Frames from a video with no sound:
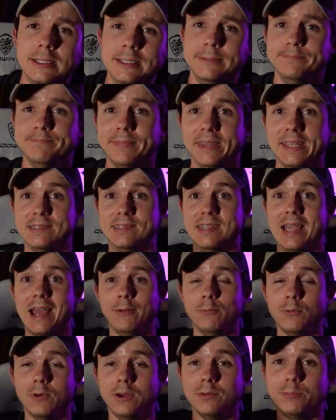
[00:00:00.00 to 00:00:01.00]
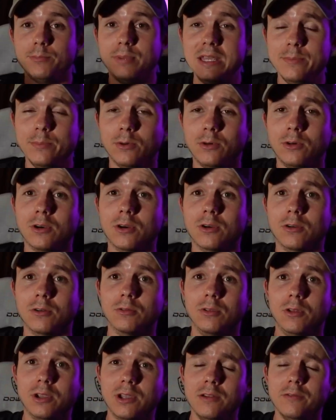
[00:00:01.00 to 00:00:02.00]
Is that what people are
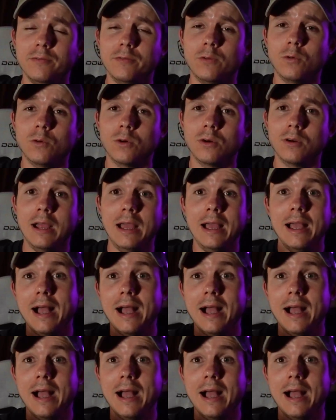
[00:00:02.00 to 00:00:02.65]
looking for?